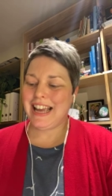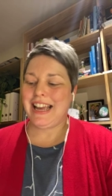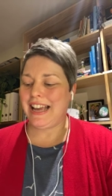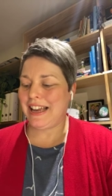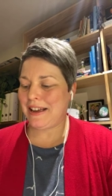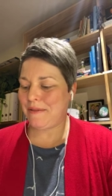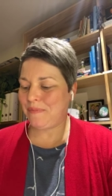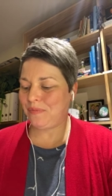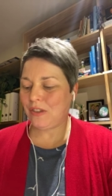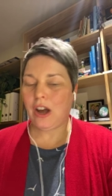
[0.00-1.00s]

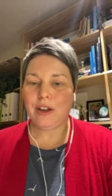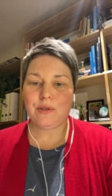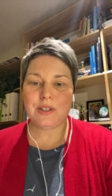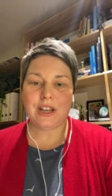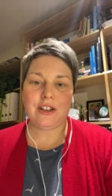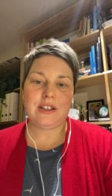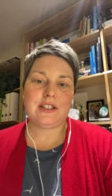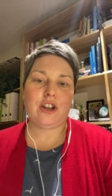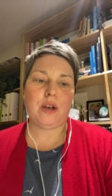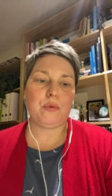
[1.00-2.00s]
Um, I also
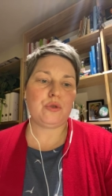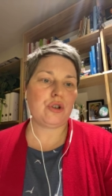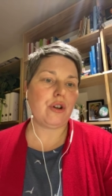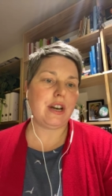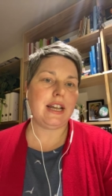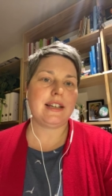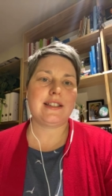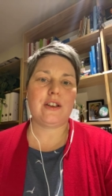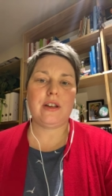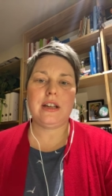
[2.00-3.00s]
used herbal tonic,
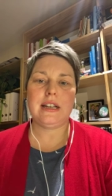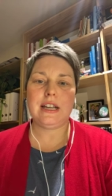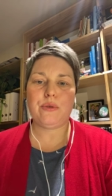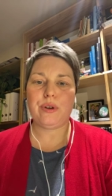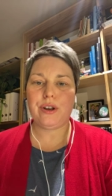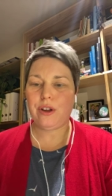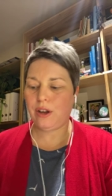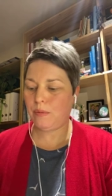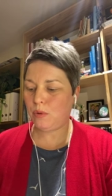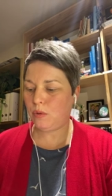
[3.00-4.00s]
so liquid
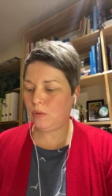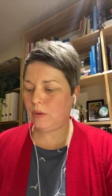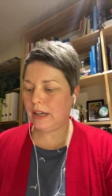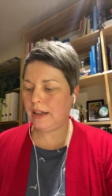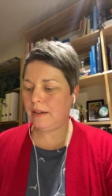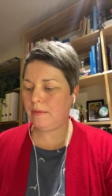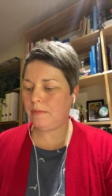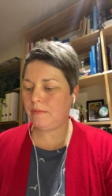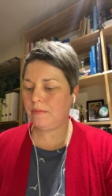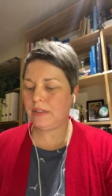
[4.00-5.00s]
herbal
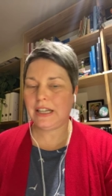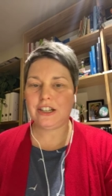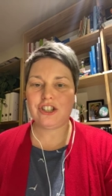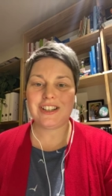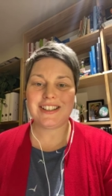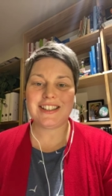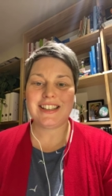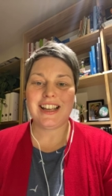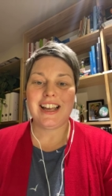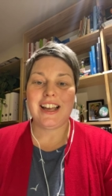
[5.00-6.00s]
um, tinctures
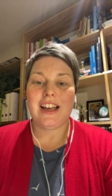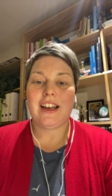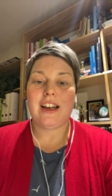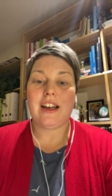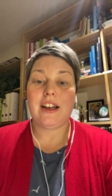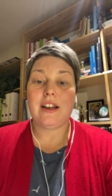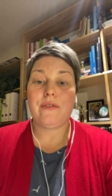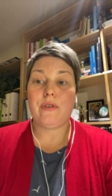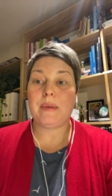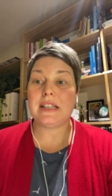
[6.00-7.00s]
uh,
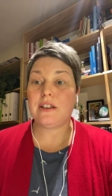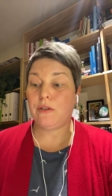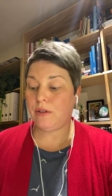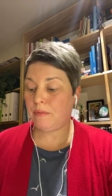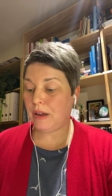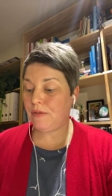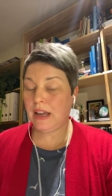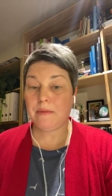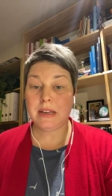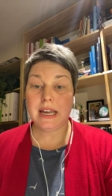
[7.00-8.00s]
for myself and my
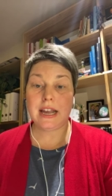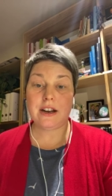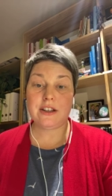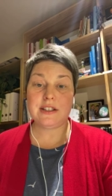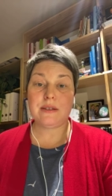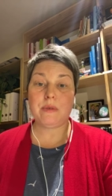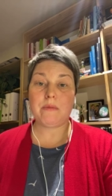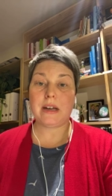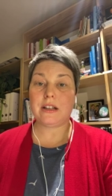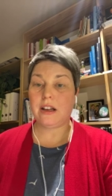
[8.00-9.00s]
family, and I use them with
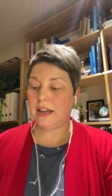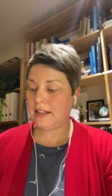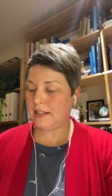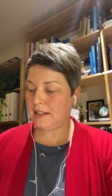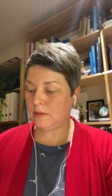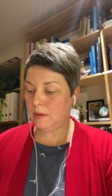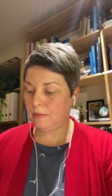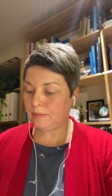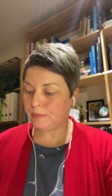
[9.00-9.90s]
my clients as well.